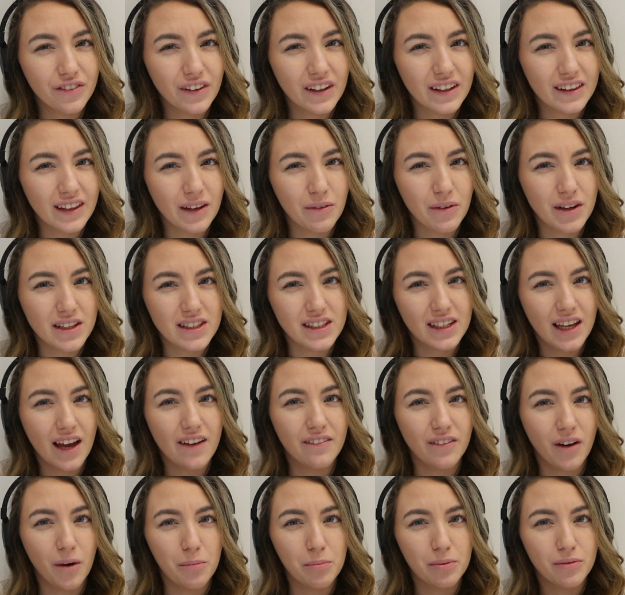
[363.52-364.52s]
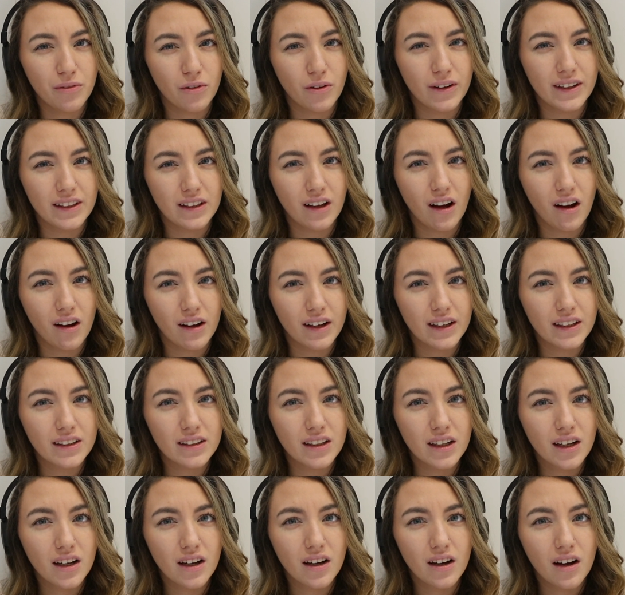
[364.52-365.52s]
think they were together before he
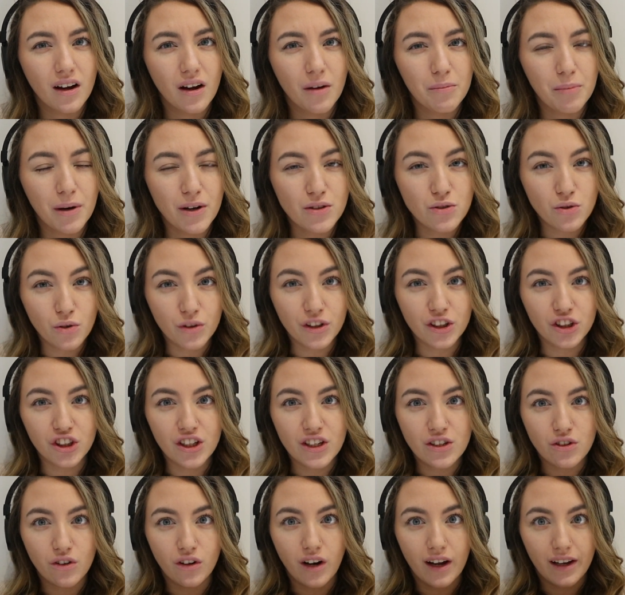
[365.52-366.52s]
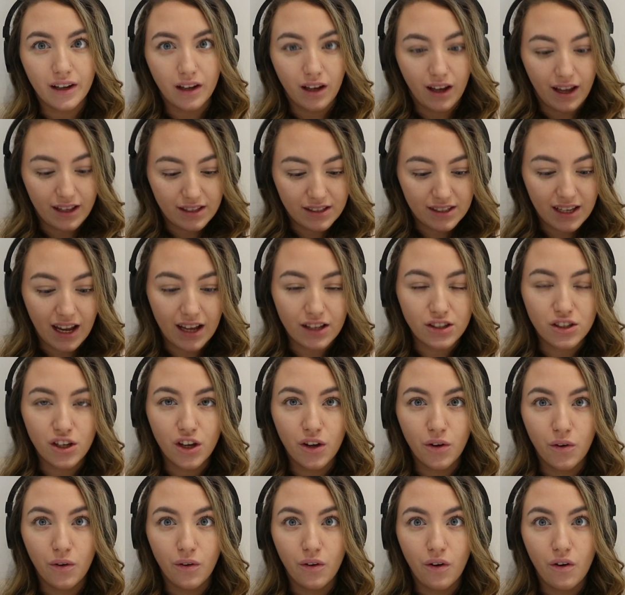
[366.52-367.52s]
died, but I saw that she's got like a
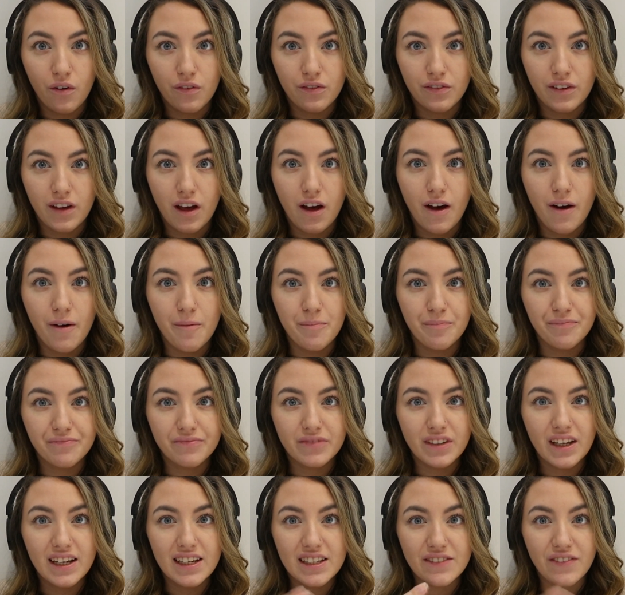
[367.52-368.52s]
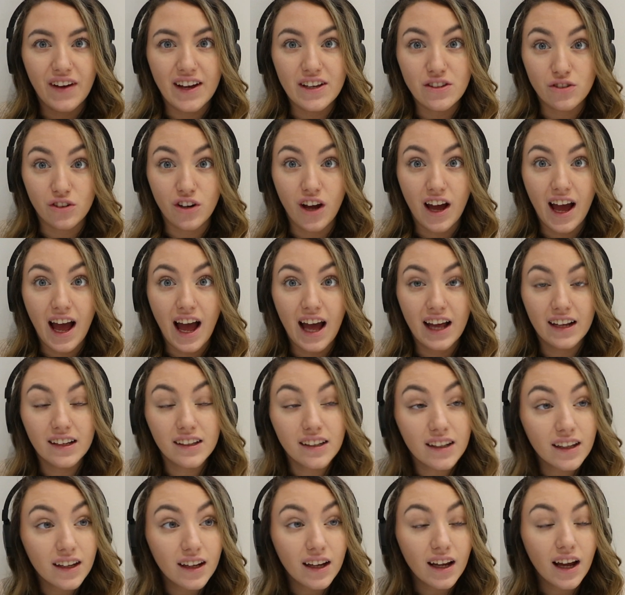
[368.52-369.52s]
tattoo of his face on her
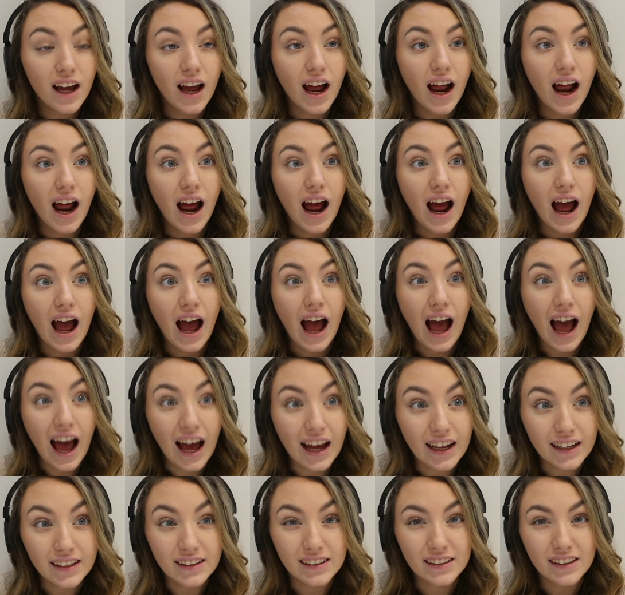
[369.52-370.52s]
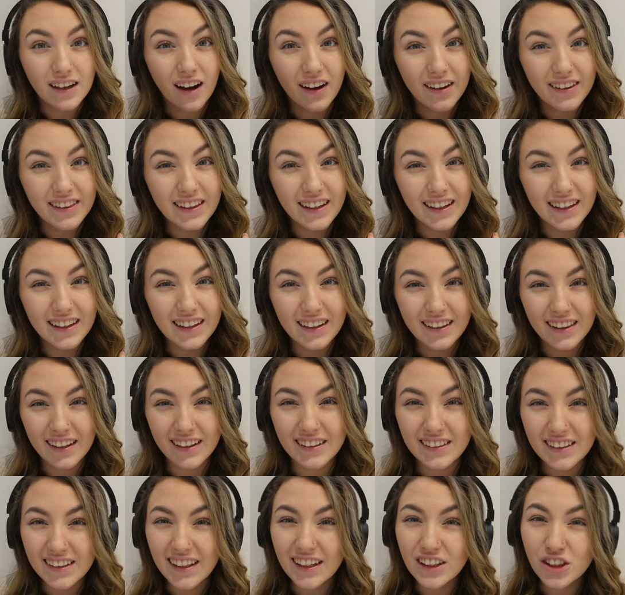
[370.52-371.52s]
hand, and I think
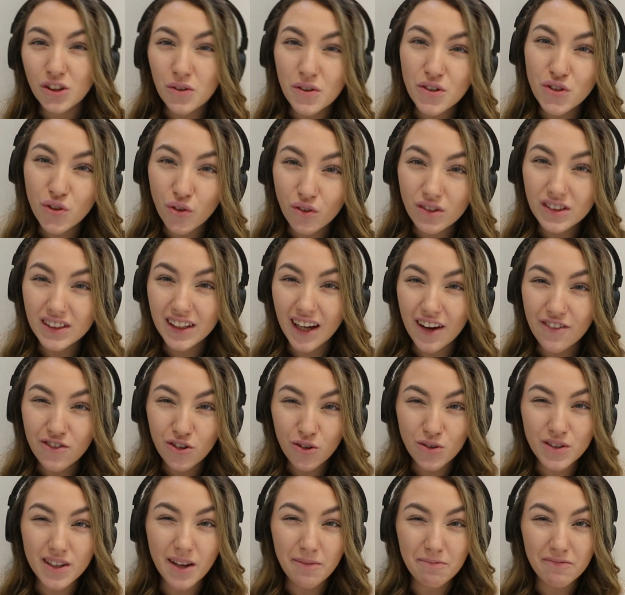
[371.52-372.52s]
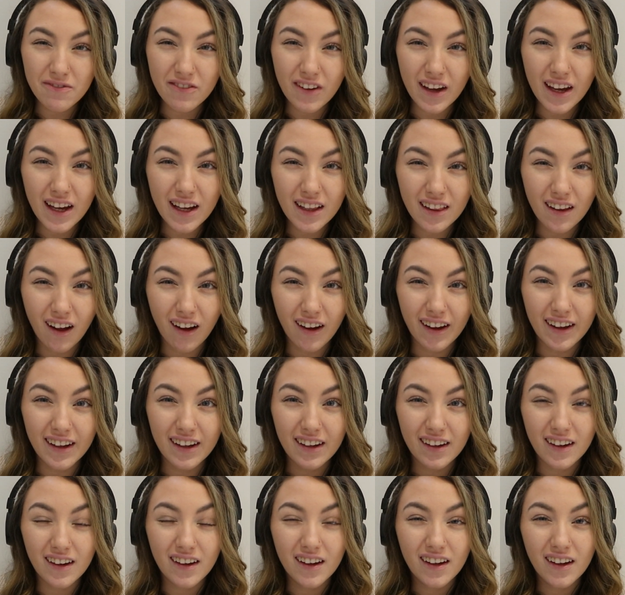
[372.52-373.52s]
did they do a song together or something?
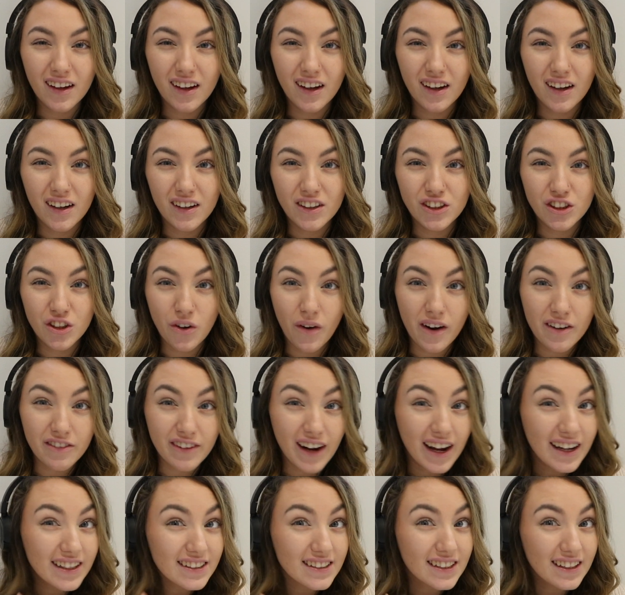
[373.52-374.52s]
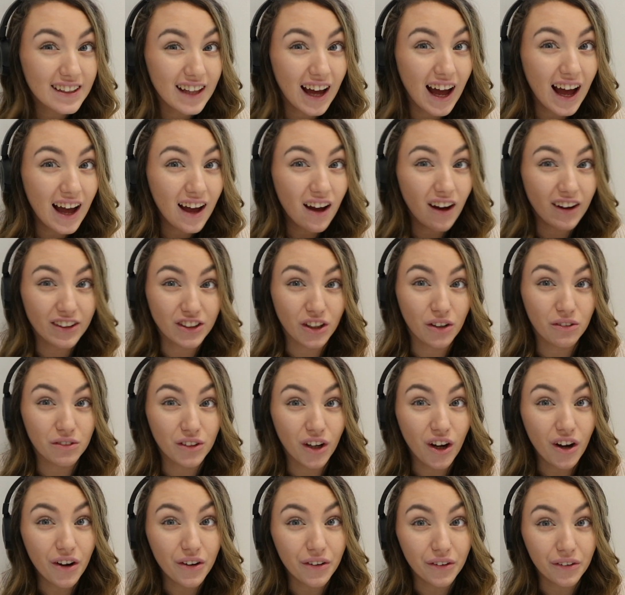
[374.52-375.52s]
Like, do I react to that? I don't
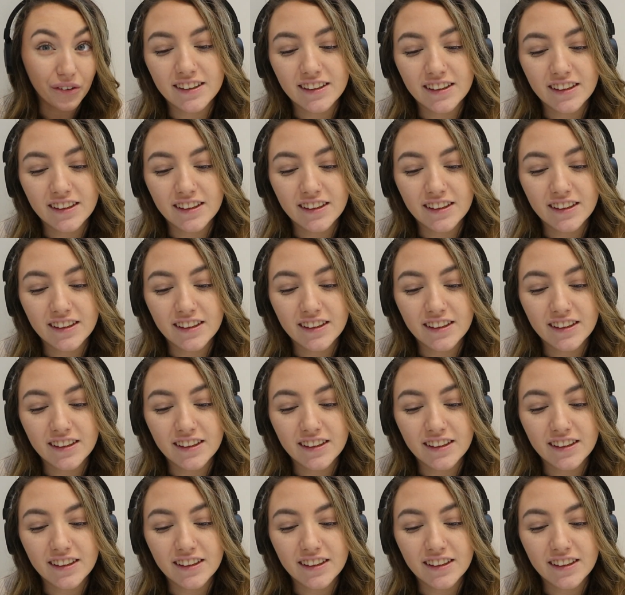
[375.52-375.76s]
know.